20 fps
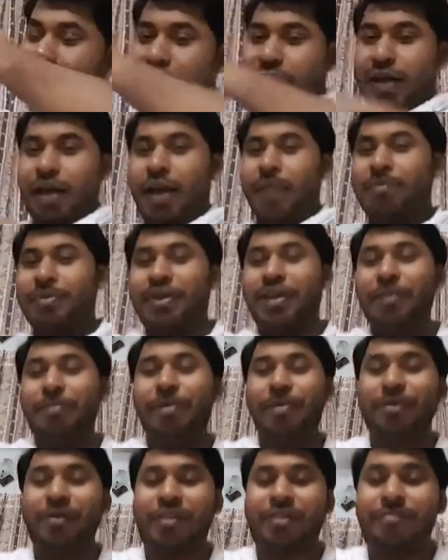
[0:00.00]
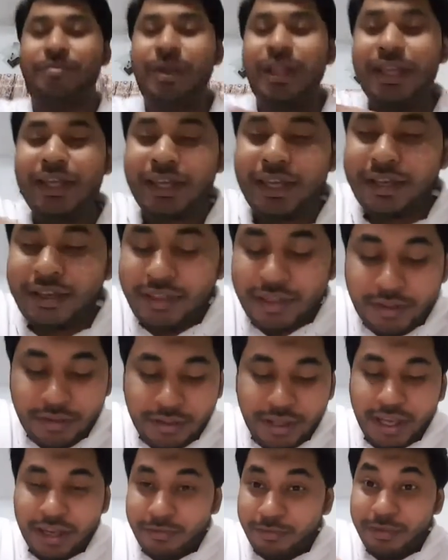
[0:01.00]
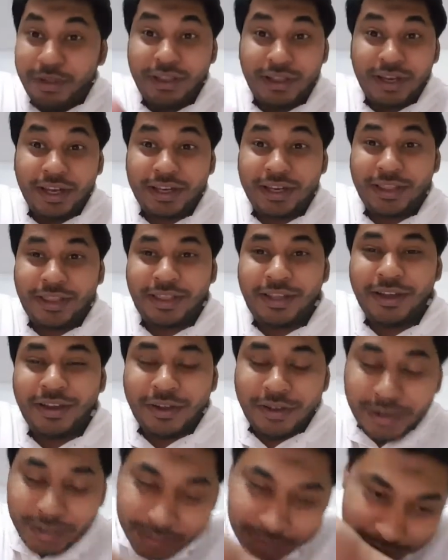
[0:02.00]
I'm keeping on smelling it, so that means like it's good.